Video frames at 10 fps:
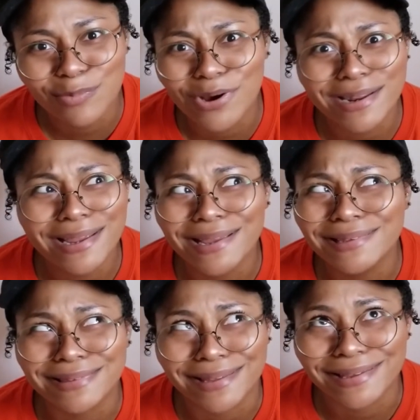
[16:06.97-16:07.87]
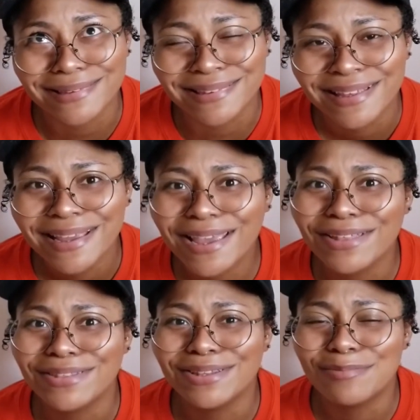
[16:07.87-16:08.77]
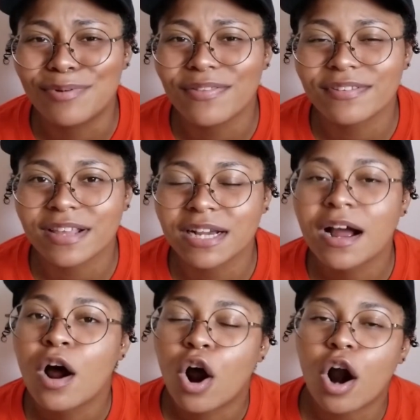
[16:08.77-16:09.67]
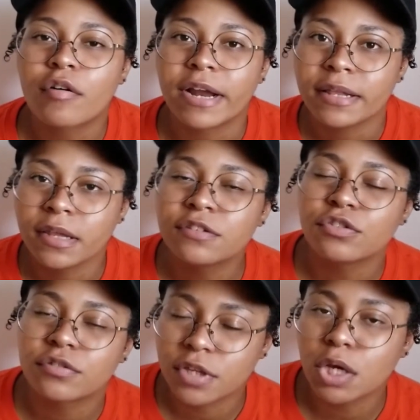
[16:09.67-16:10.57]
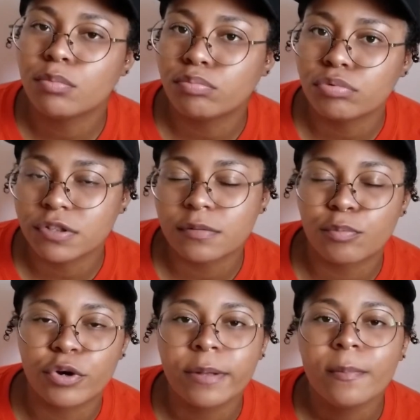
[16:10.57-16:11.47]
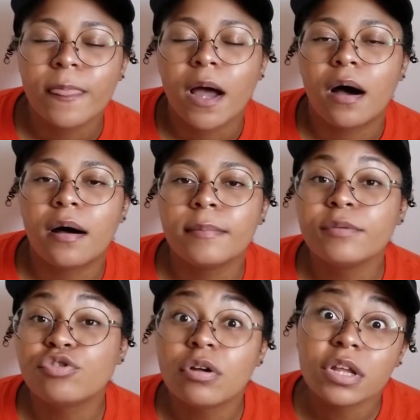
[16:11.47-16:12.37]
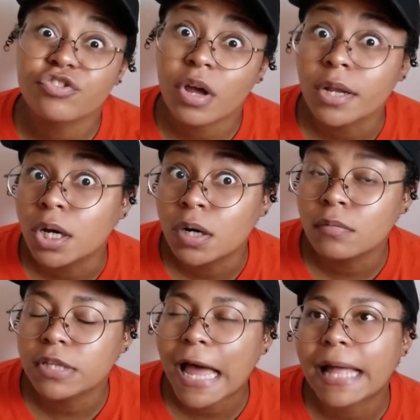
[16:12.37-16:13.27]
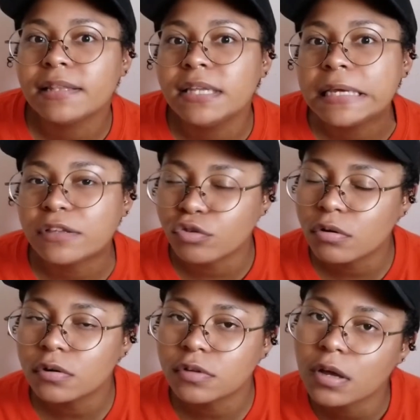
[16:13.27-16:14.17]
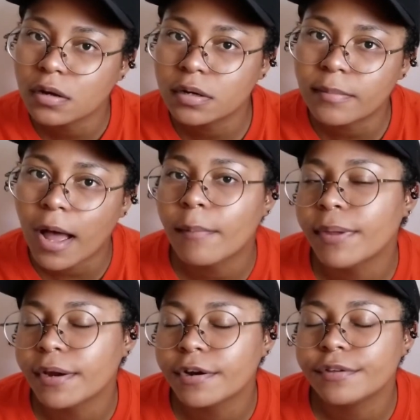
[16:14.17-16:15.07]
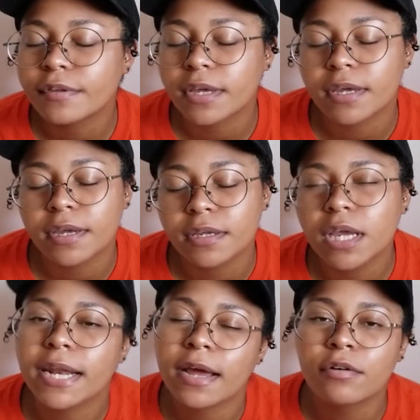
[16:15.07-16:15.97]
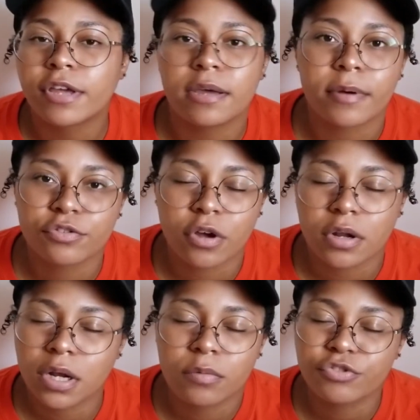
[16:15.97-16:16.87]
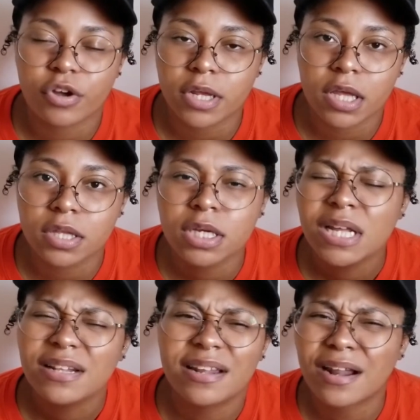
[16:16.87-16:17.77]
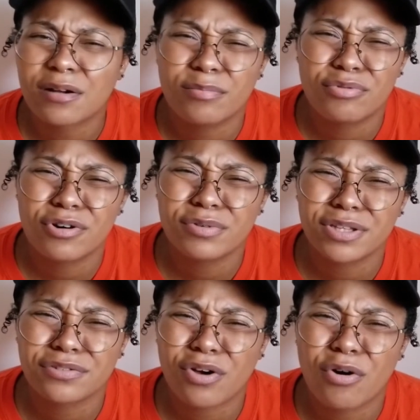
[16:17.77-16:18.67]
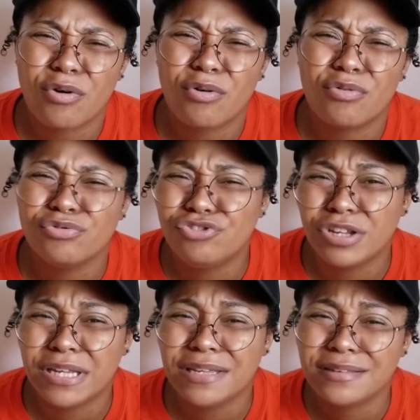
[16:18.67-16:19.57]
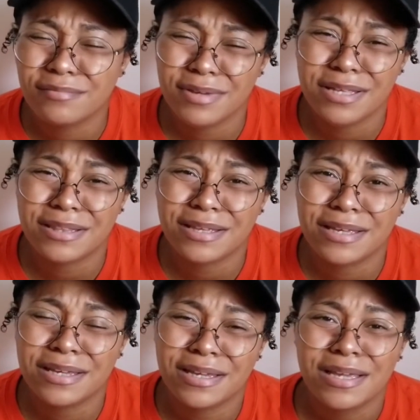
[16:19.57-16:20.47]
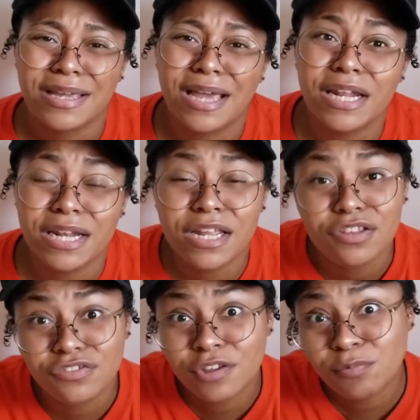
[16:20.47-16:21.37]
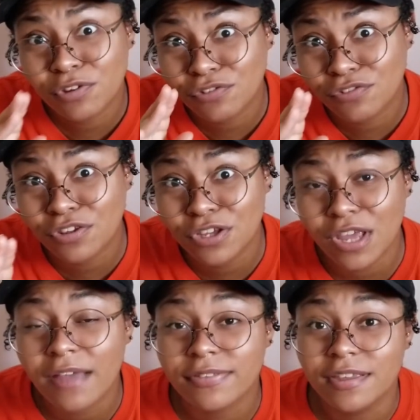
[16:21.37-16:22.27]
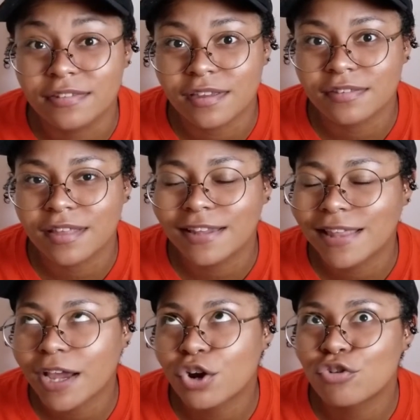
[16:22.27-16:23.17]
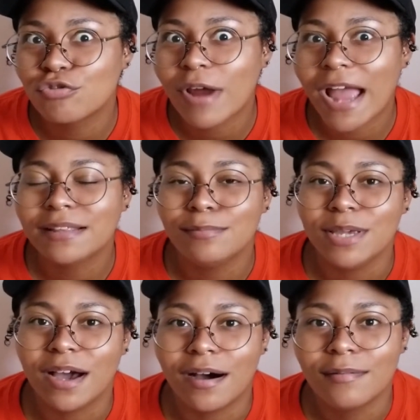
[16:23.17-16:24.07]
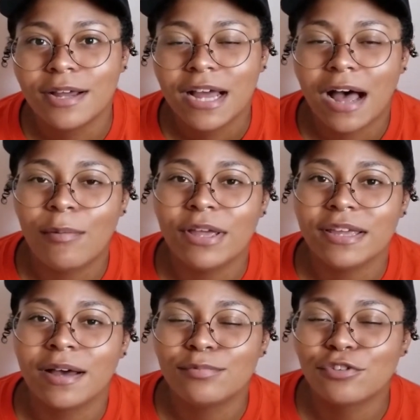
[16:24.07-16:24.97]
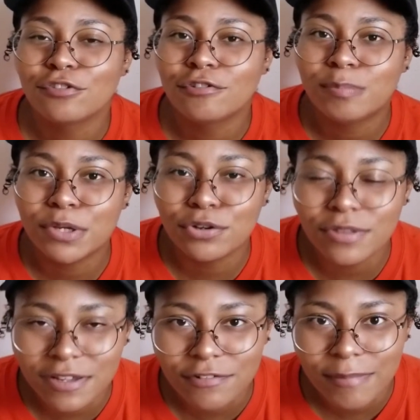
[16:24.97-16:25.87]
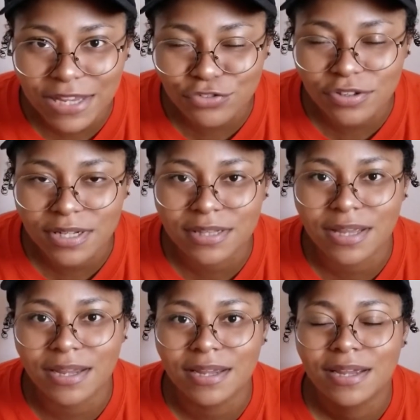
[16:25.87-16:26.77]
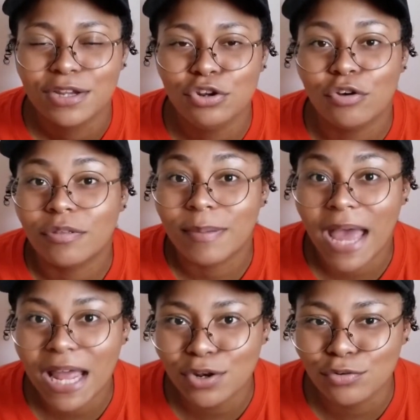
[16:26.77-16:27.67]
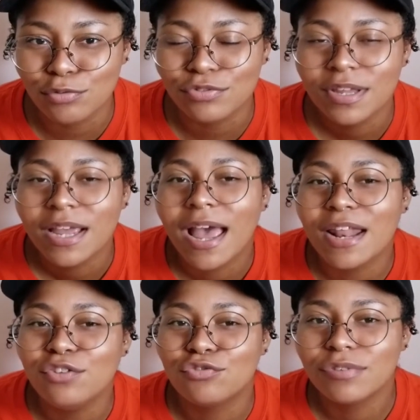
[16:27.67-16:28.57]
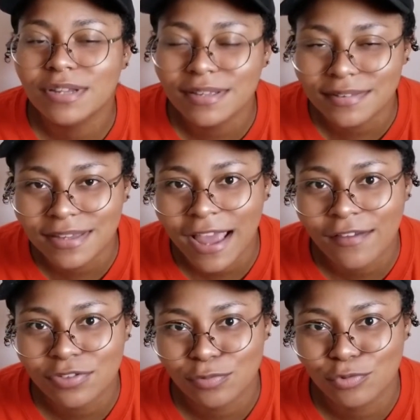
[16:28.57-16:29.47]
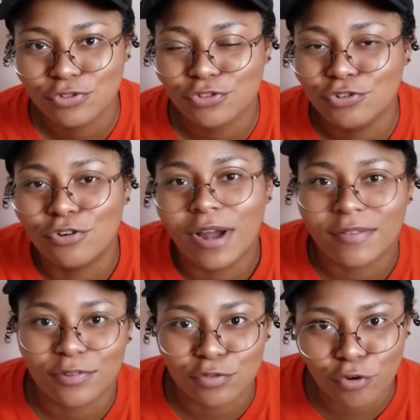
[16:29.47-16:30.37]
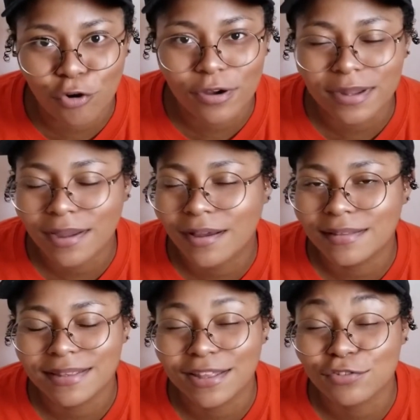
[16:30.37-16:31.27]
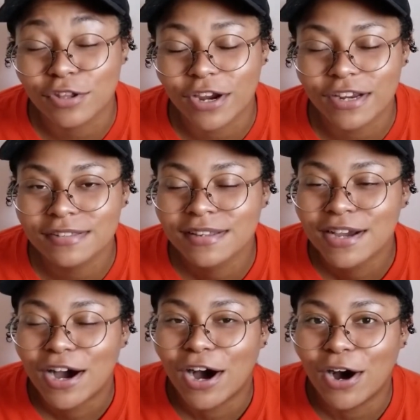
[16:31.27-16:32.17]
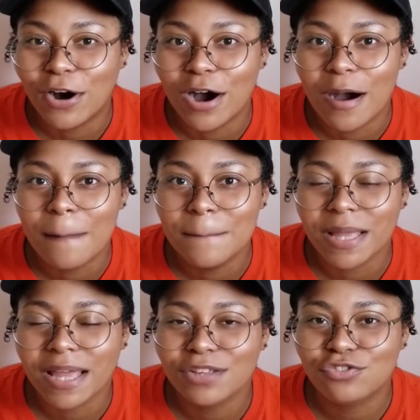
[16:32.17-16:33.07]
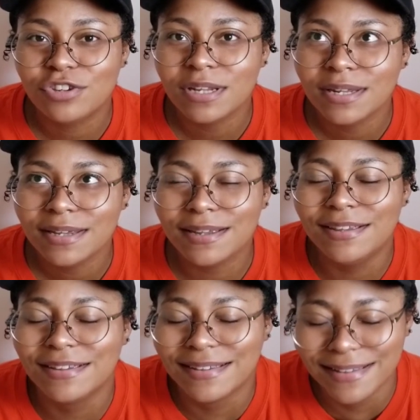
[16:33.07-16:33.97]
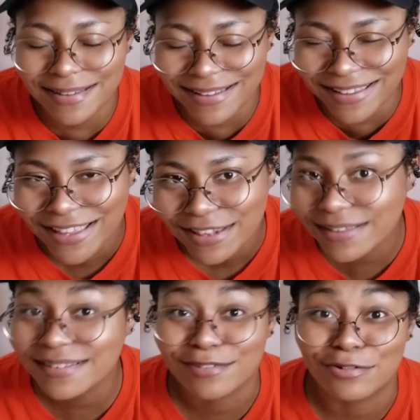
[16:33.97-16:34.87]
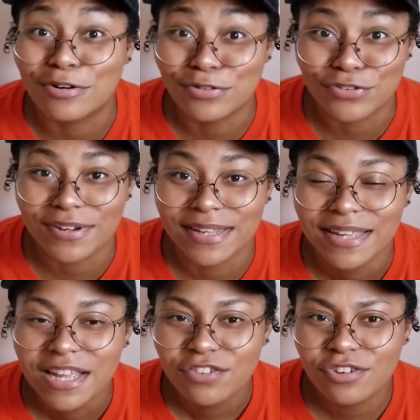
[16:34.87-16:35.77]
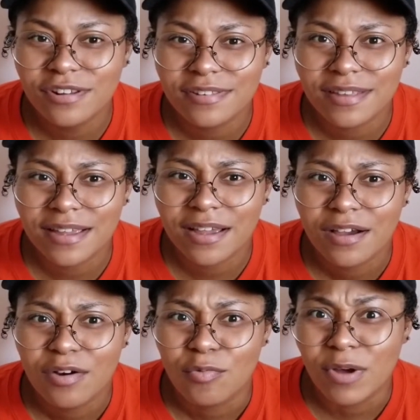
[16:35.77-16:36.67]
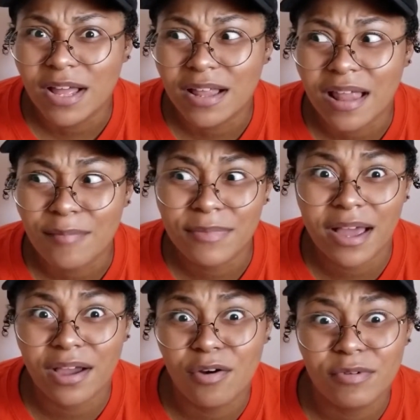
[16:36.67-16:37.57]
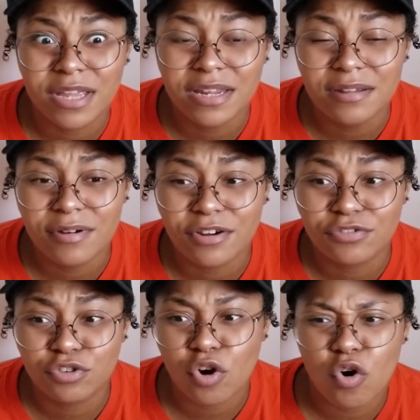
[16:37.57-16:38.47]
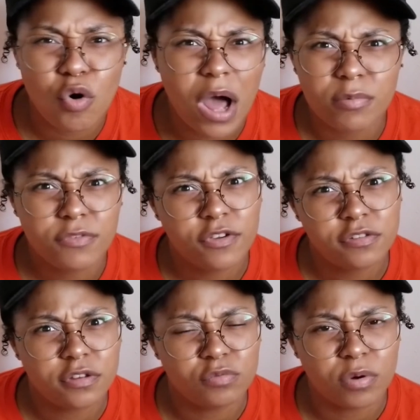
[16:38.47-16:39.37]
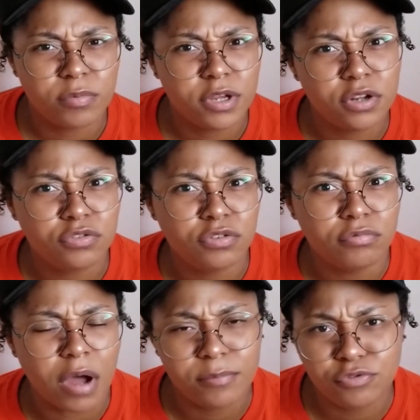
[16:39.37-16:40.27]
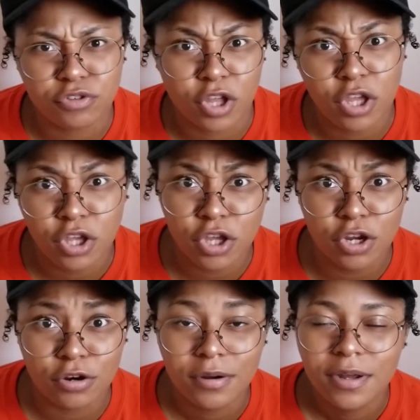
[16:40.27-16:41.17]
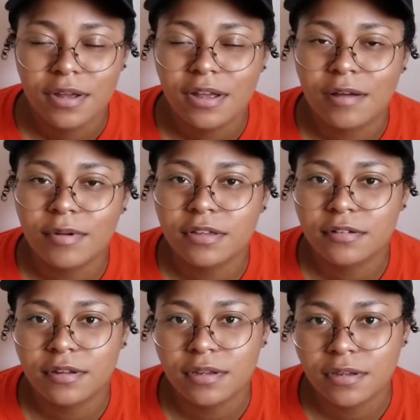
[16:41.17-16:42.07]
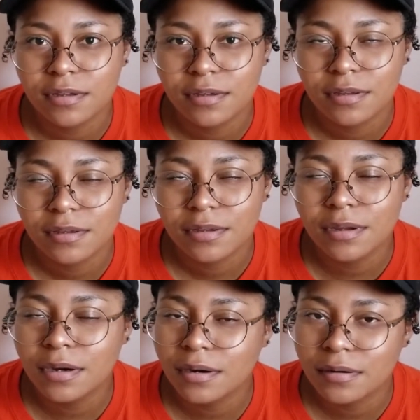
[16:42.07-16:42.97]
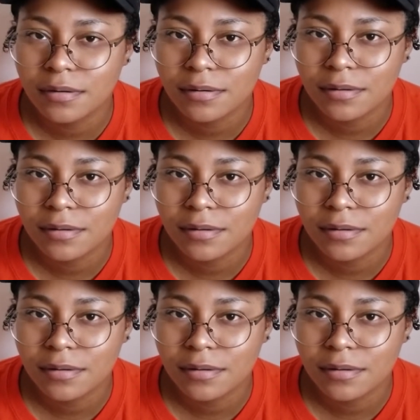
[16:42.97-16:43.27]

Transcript: What is this? And then the brother's like, all right, let's just get to the point. Let's go and let y'all know that I did talk to our parents, and yeah, they don't care about y'all. They don't want y'all together. They're not on board with this whole Jenny and me thing. And then he sips his tea after he says that. That cracked me up. I'm like, yep, just spill the information that they, the bad news, and then drink your tea afterwards so you don't have to talk. Yeah, that's hilarious. And Jenny, there's nothing wrong with Jenny. Jenny's like, well, I'm not going anywhere, so how do we fix this? What are we gonna do? I'm staying here. I'm like, Jenny, girl,